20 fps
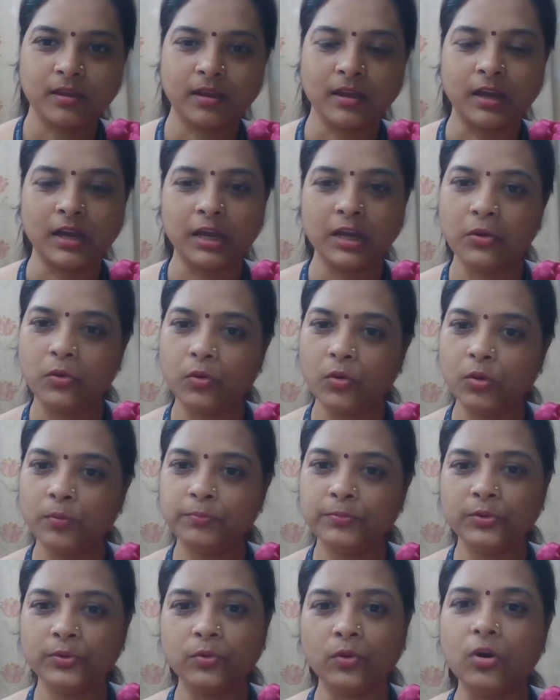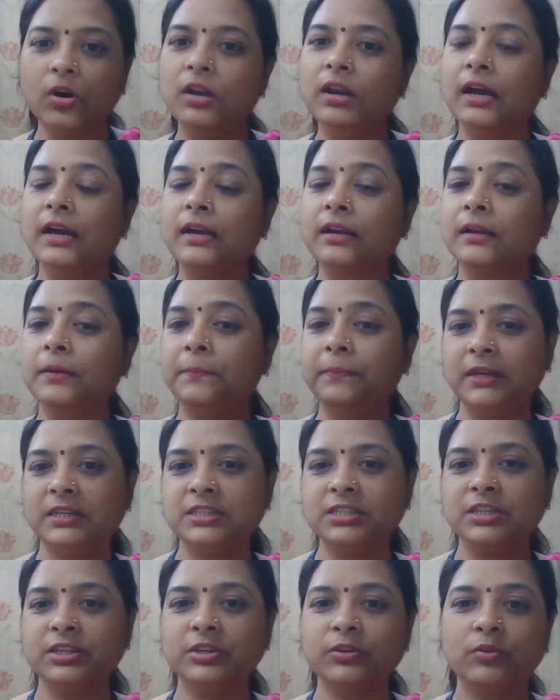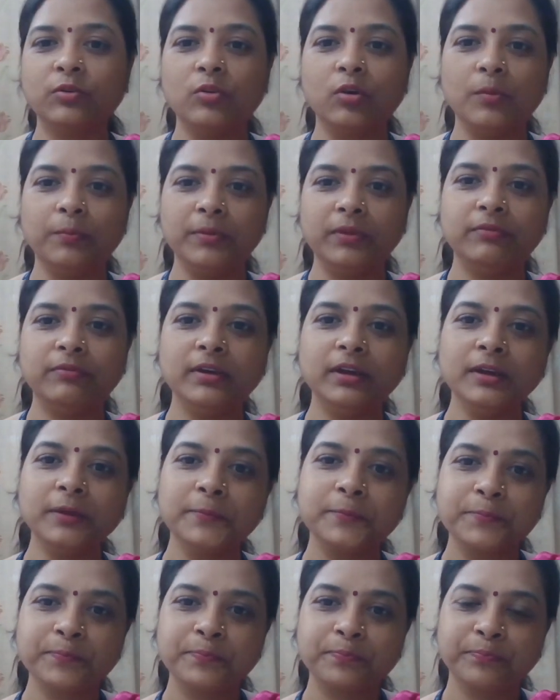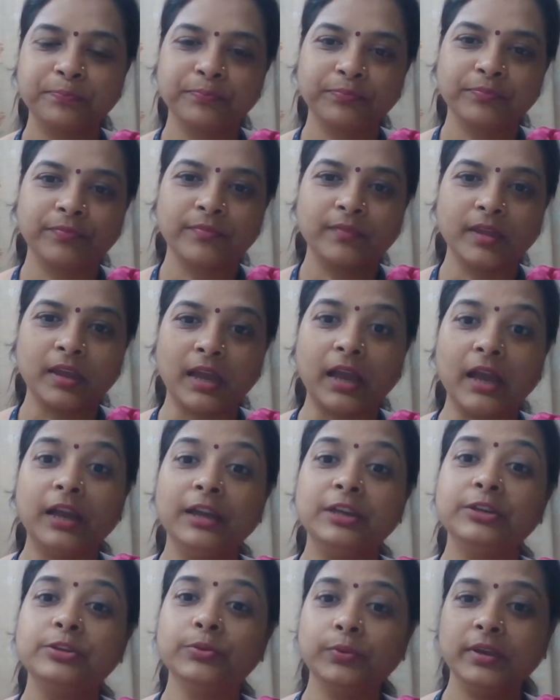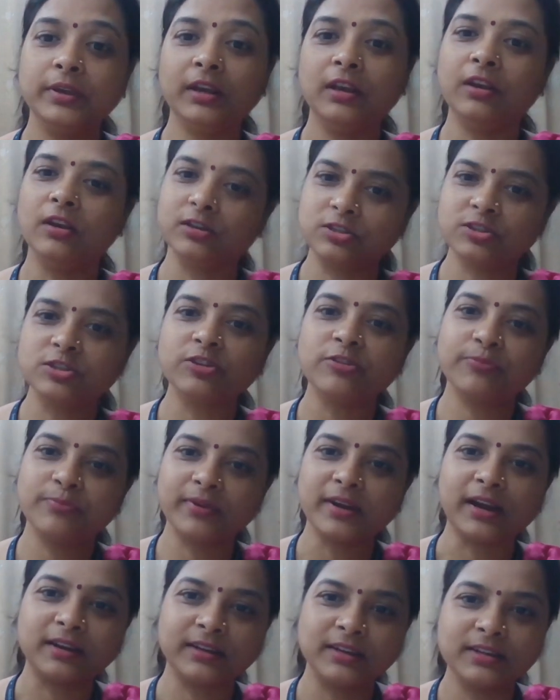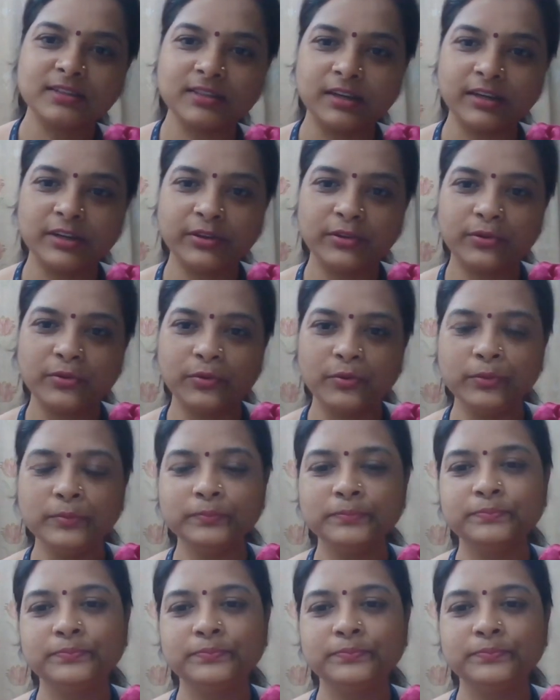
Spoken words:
I hope you all are completing your copy work and doing lots of practice at your home.